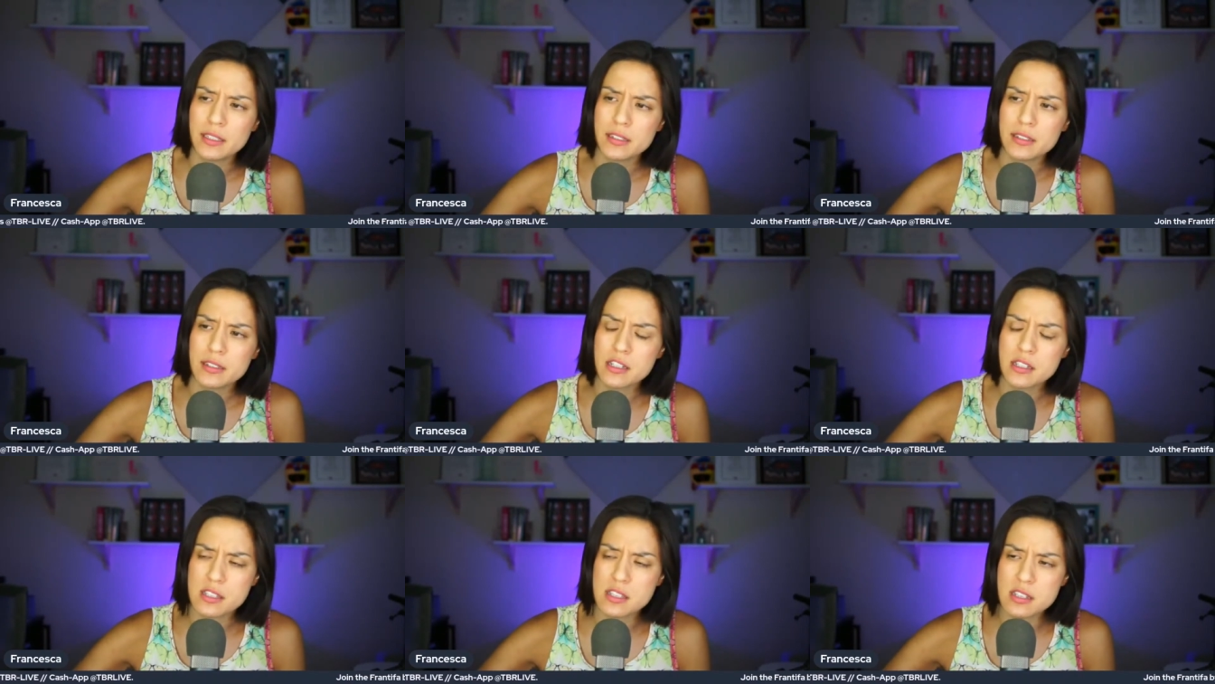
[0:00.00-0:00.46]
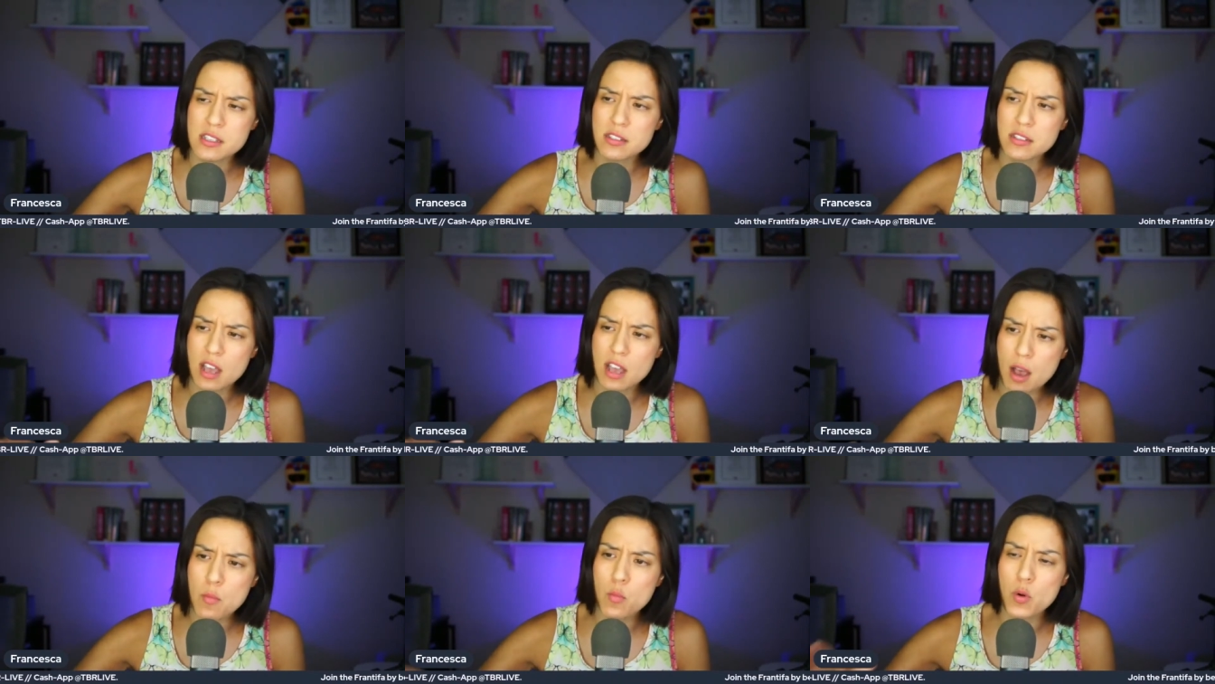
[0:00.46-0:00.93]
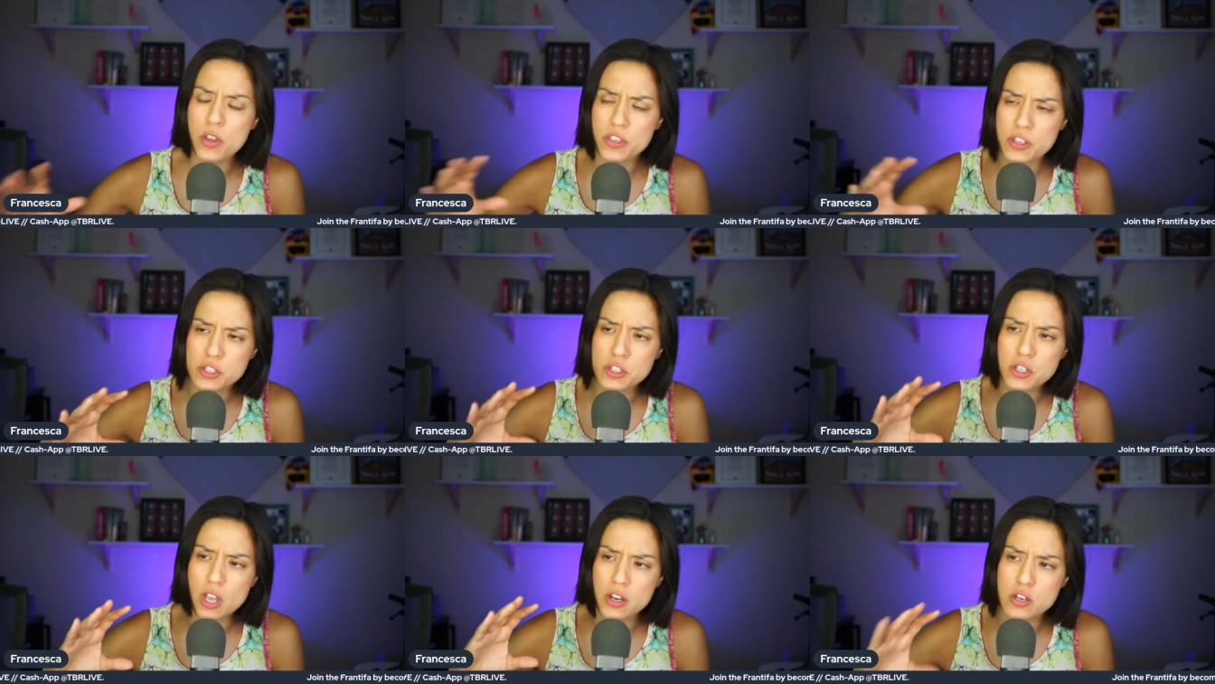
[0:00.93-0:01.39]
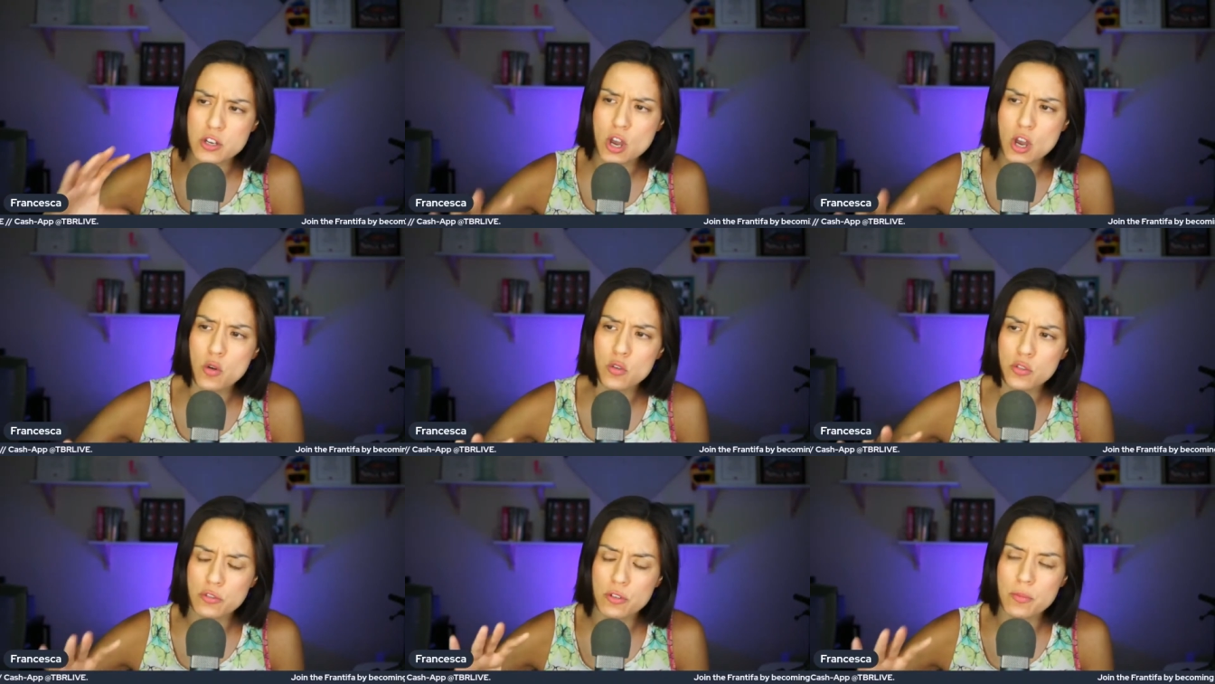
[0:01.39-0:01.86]
Does this come with a, a
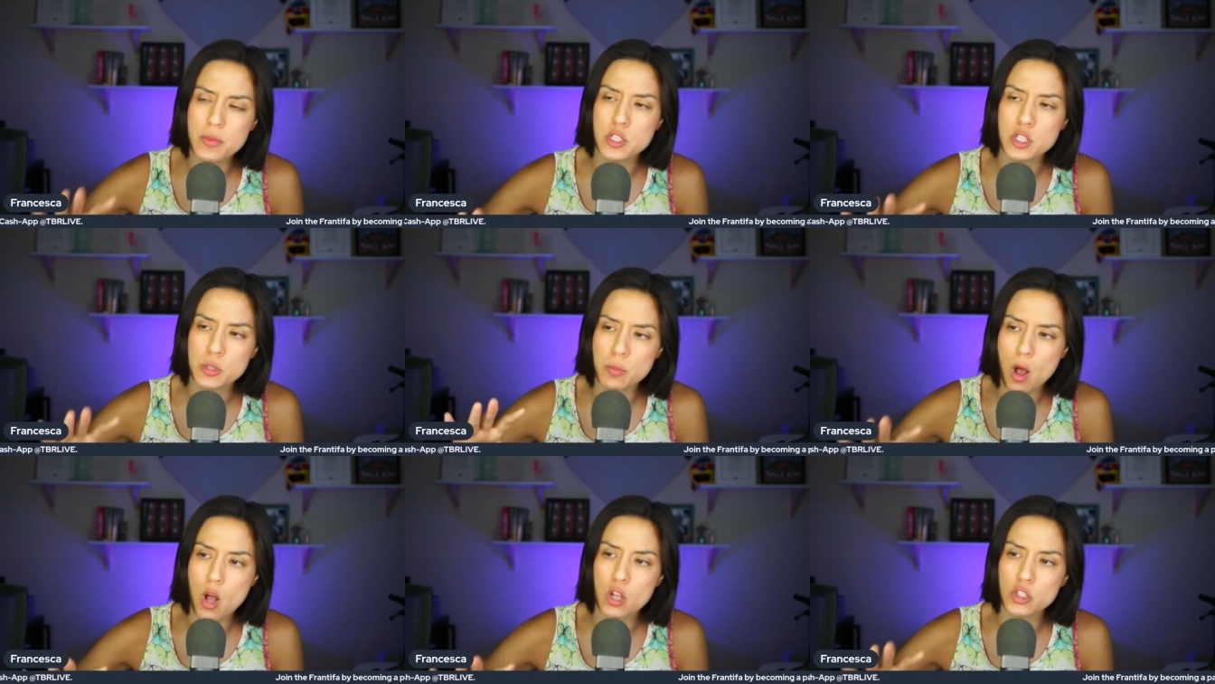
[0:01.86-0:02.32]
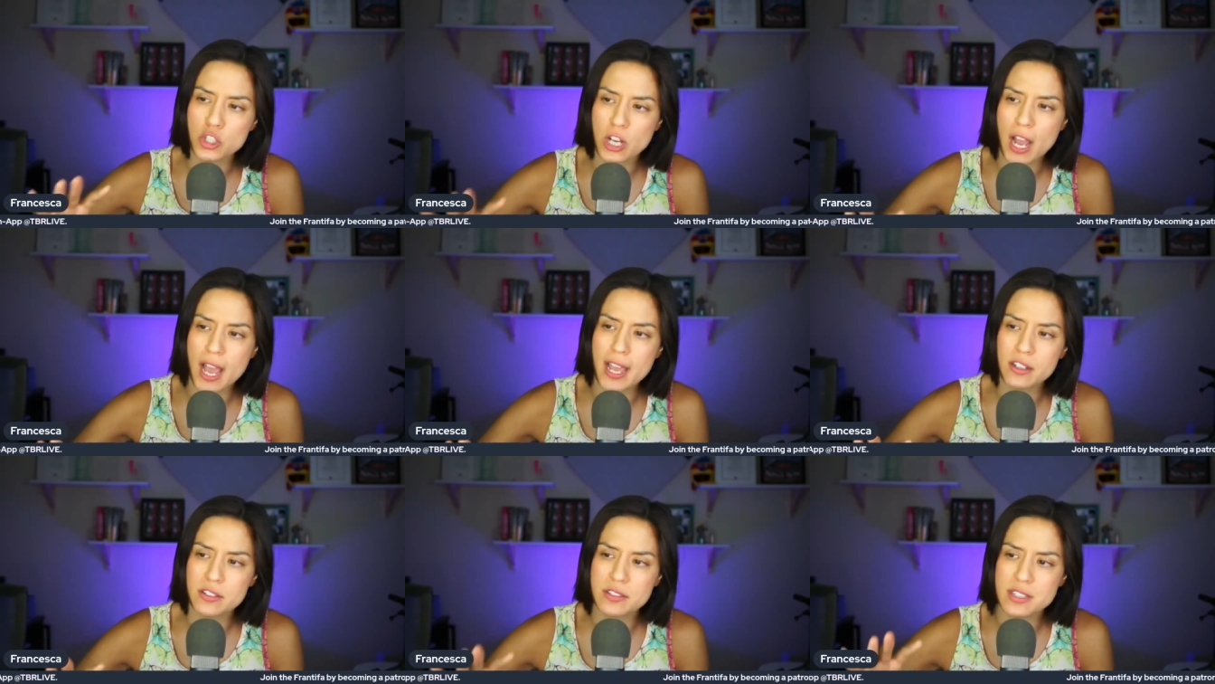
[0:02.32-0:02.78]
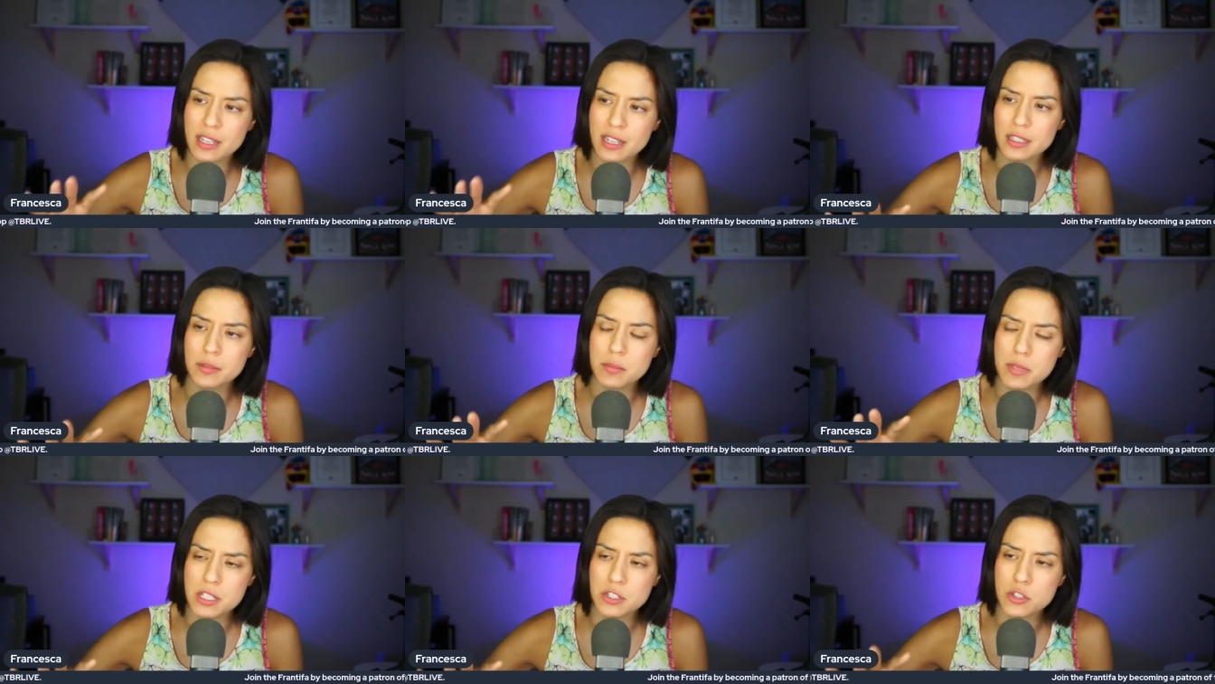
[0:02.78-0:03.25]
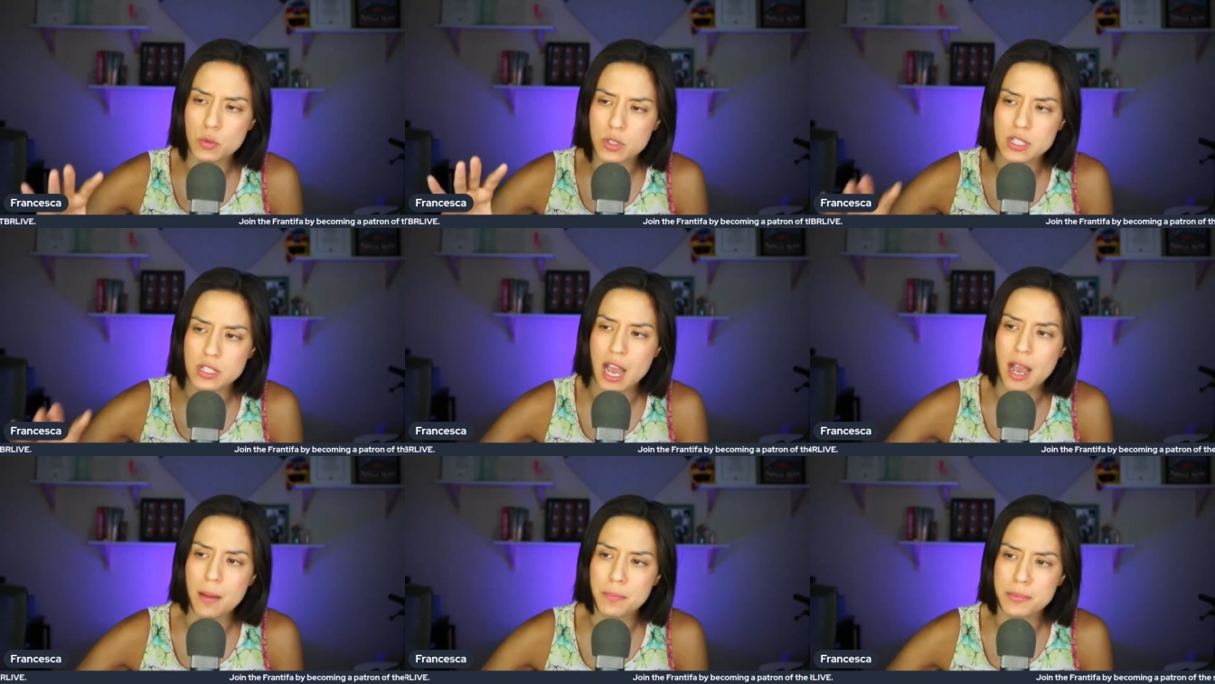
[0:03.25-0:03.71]
note from a small child telling me to
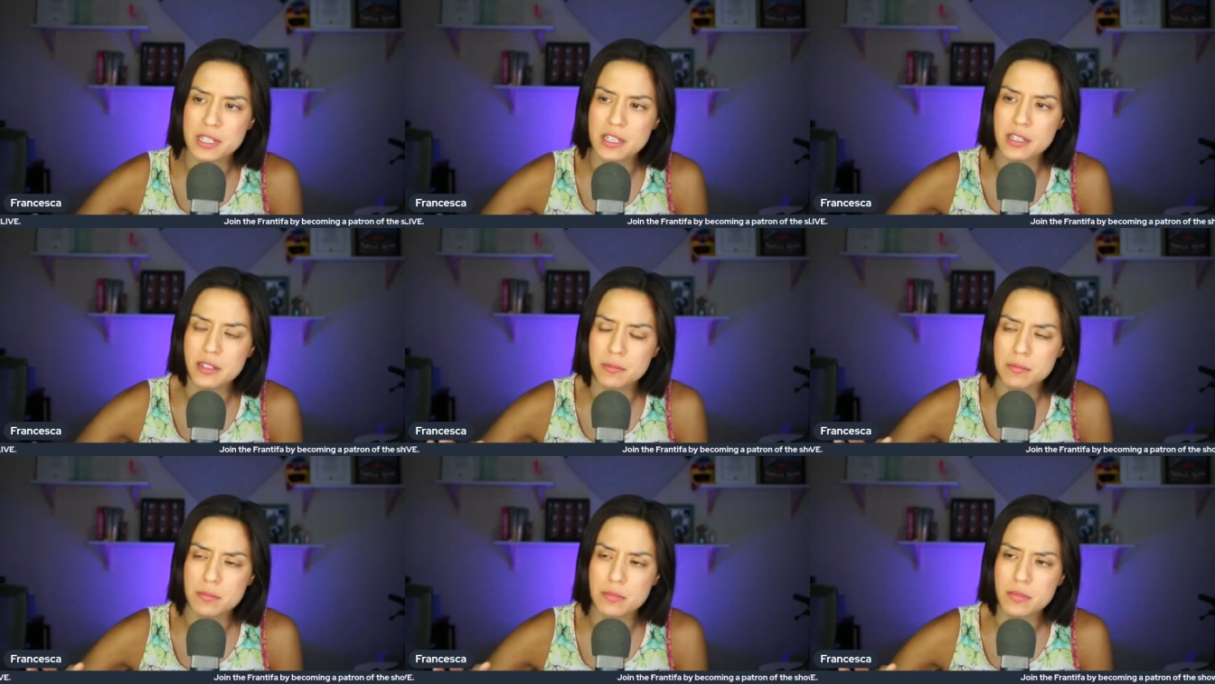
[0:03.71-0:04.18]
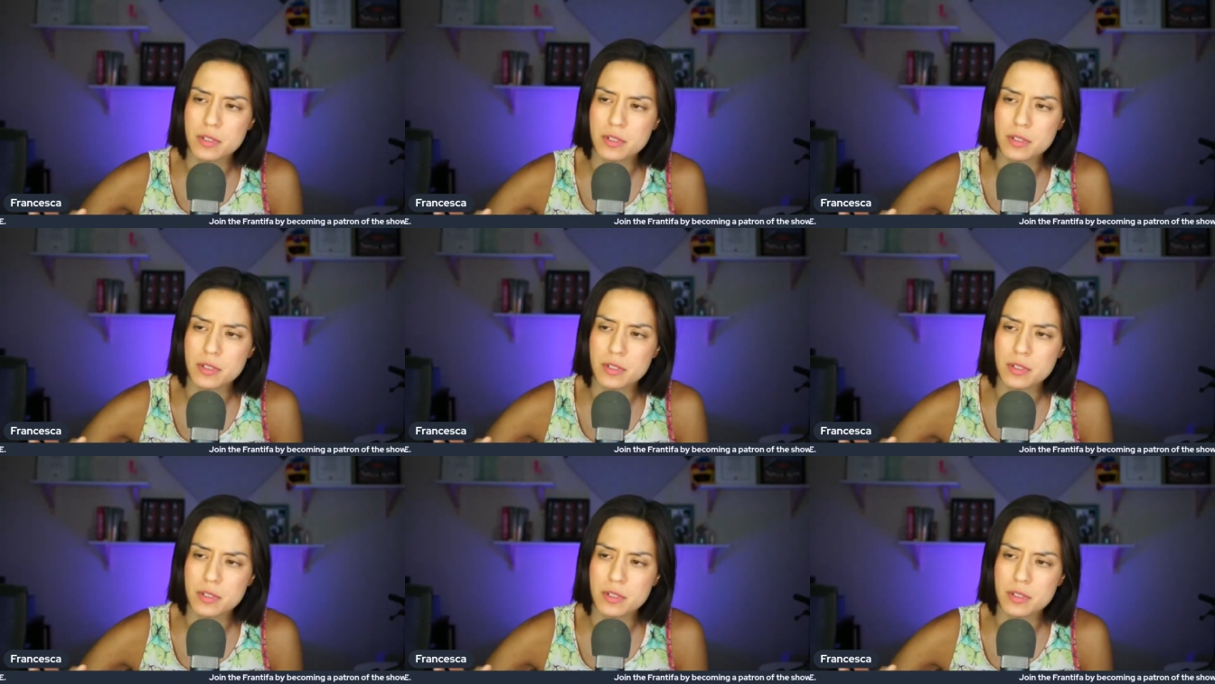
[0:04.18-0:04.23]
adopt it?